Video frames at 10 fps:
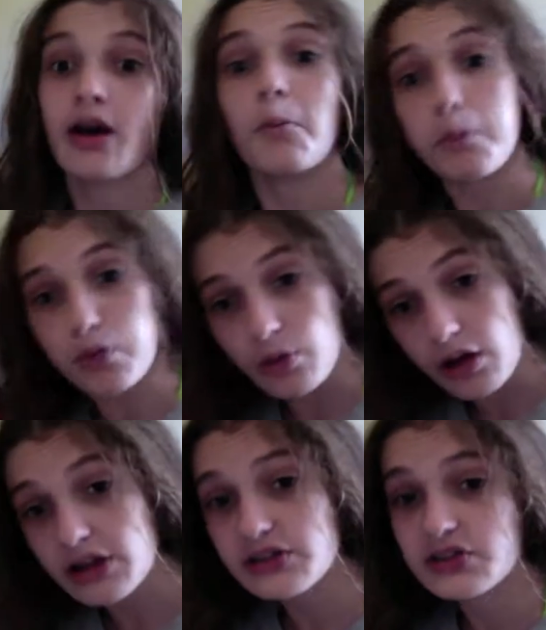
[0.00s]

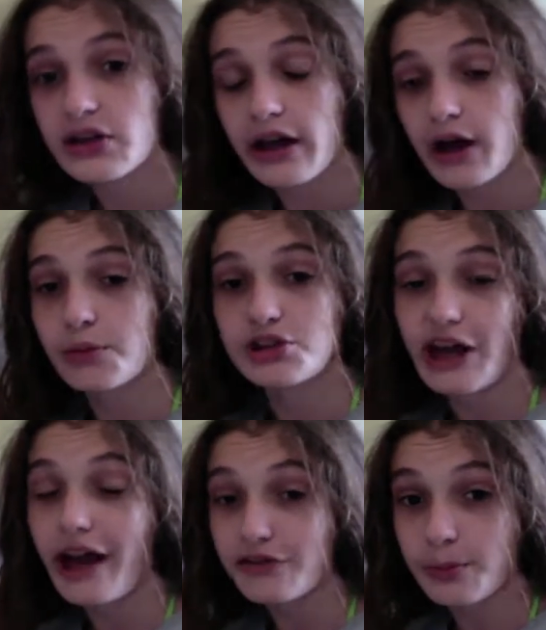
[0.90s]
plus how much I
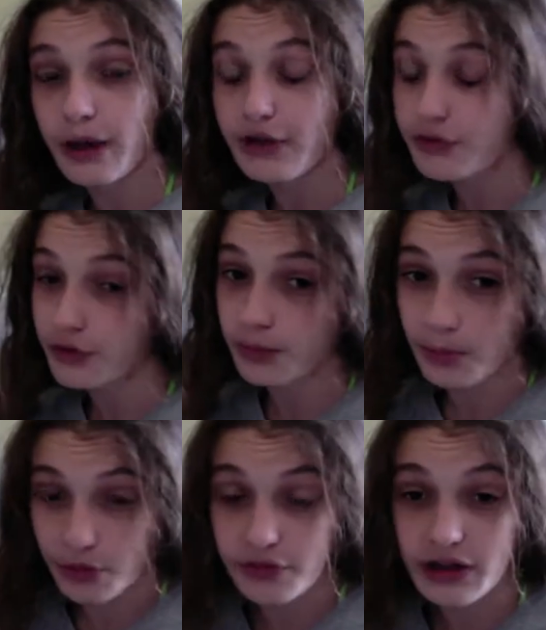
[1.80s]
have to pay for the
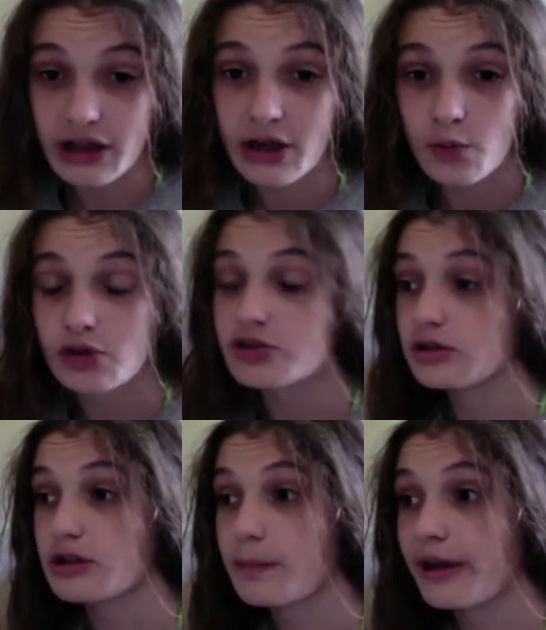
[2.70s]
movie, which
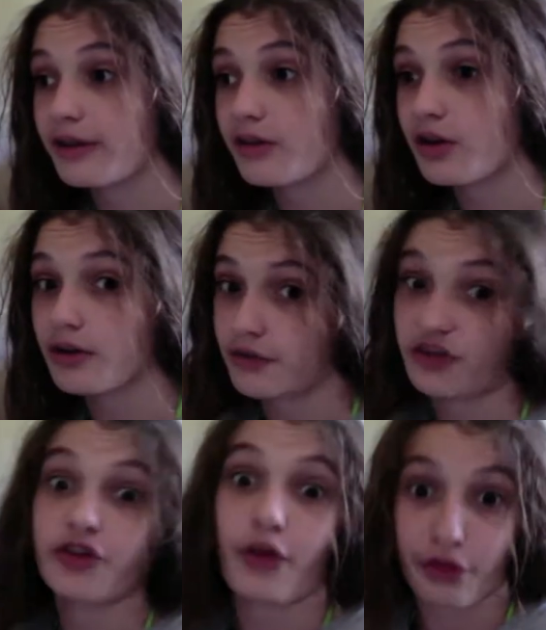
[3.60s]
depends on if
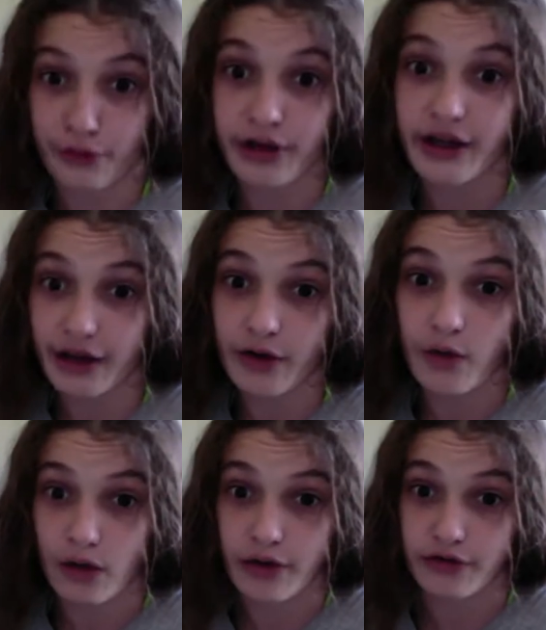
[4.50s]
it's a 3D
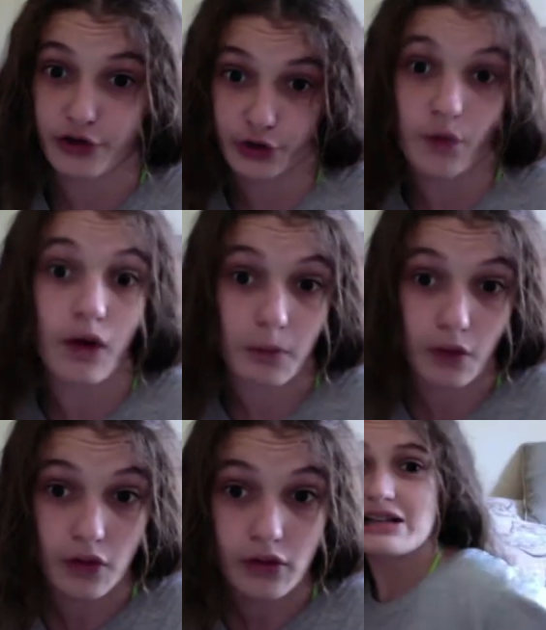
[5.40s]
or if it's
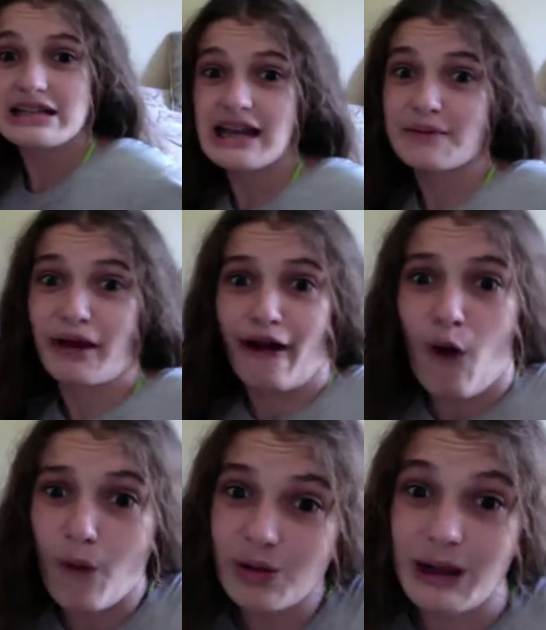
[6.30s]
normal. Just take my
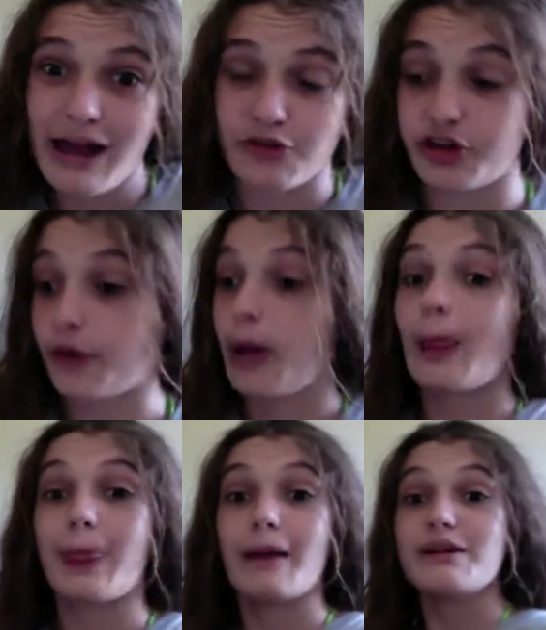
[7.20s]
whole allowance. Here, let